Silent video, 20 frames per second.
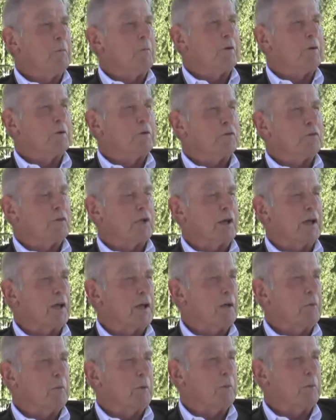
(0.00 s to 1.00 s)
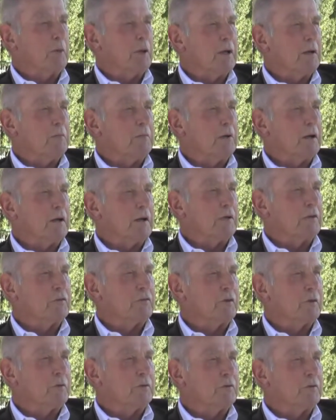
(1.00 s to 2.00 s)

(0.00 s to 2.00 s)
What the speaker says: We used to kid him a bit because he